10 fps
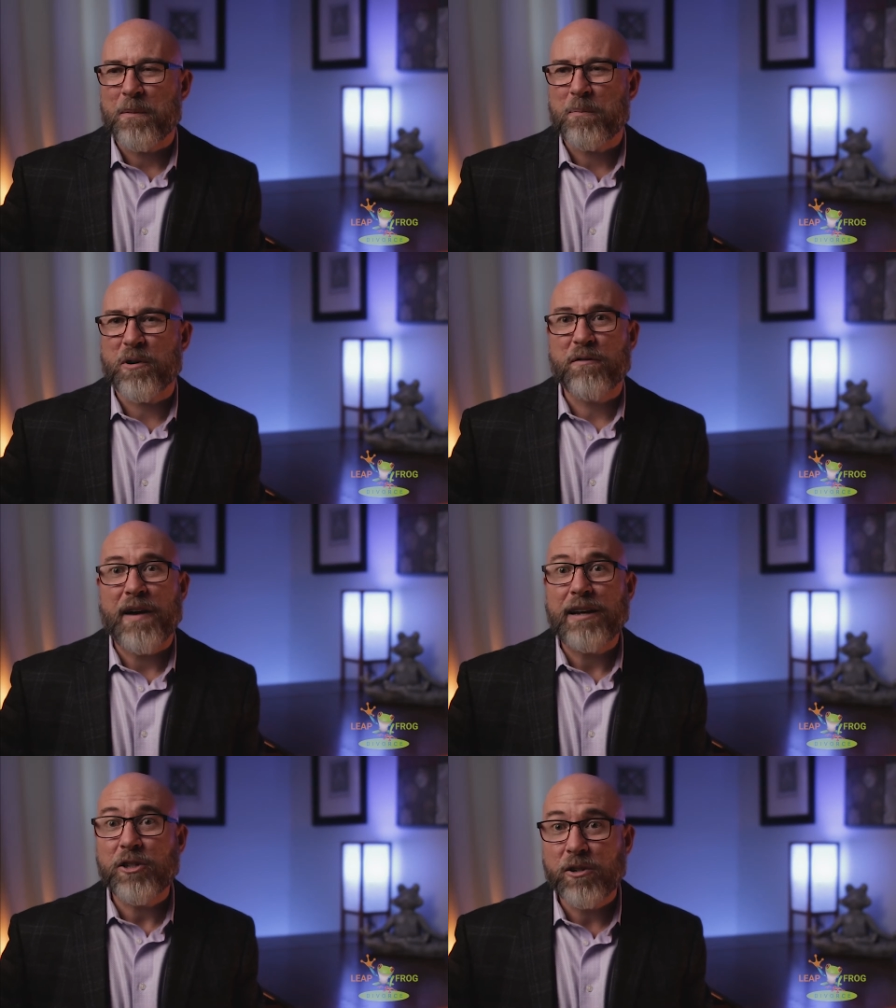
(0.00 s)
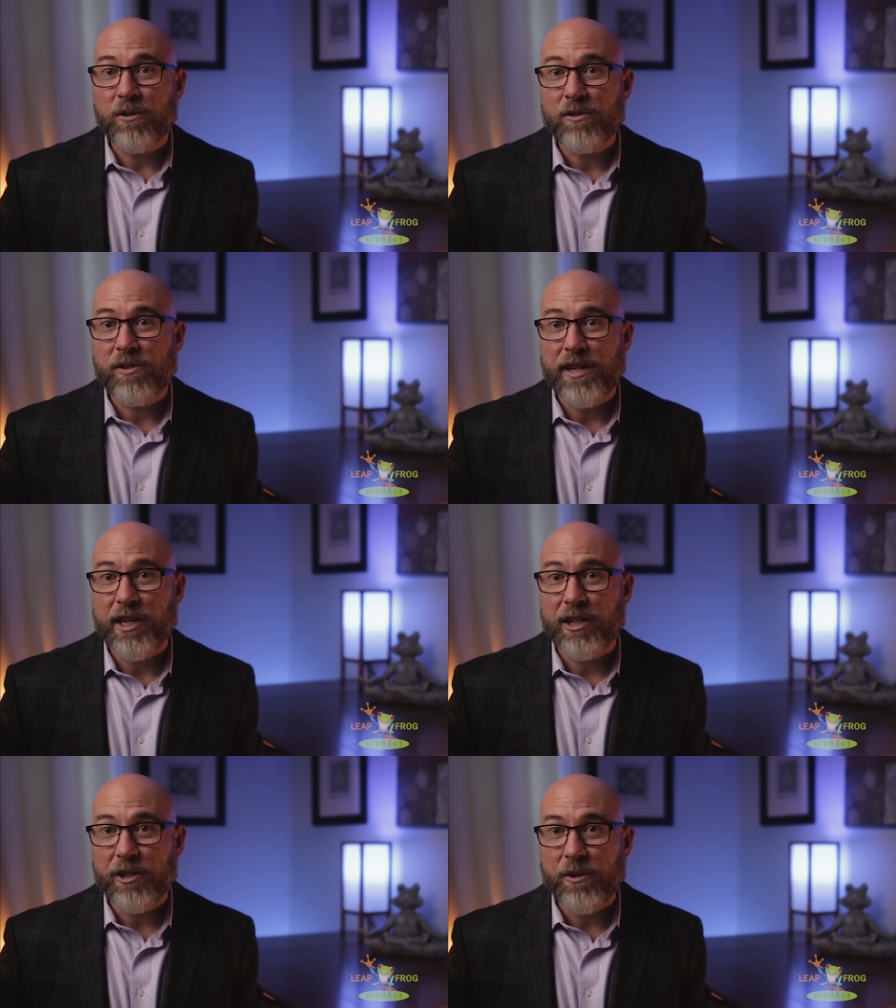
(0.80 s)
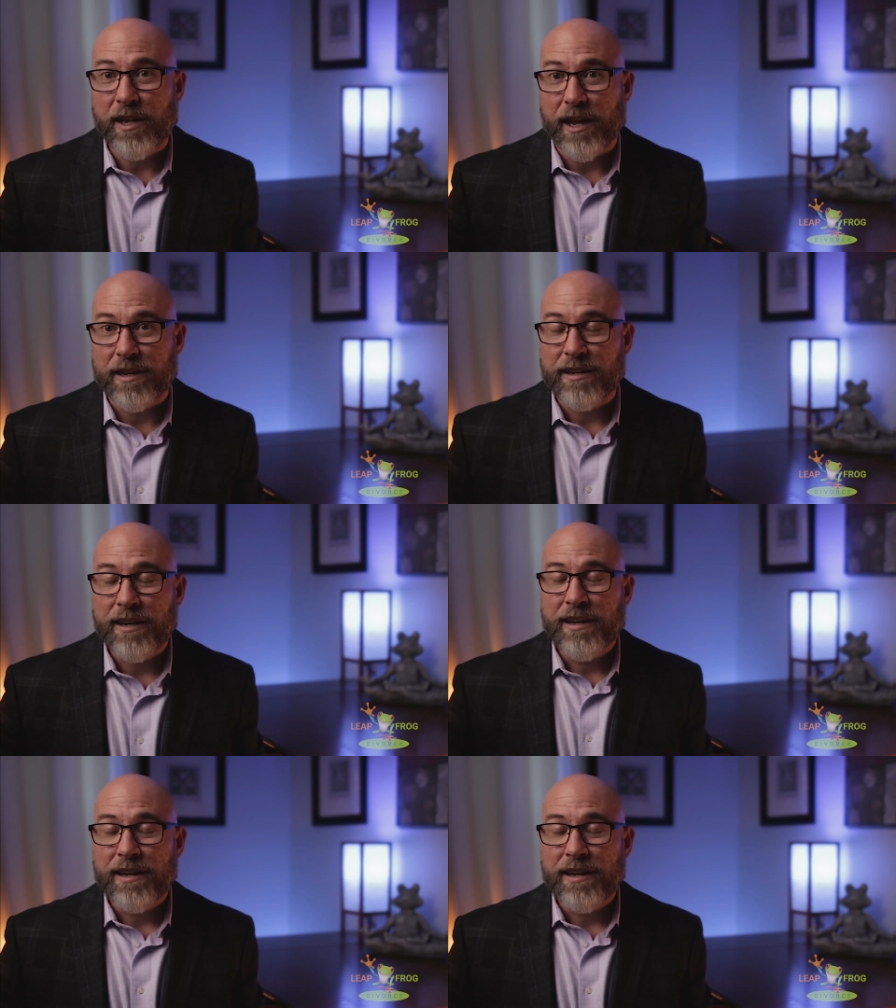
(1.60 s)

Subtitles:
professionals included,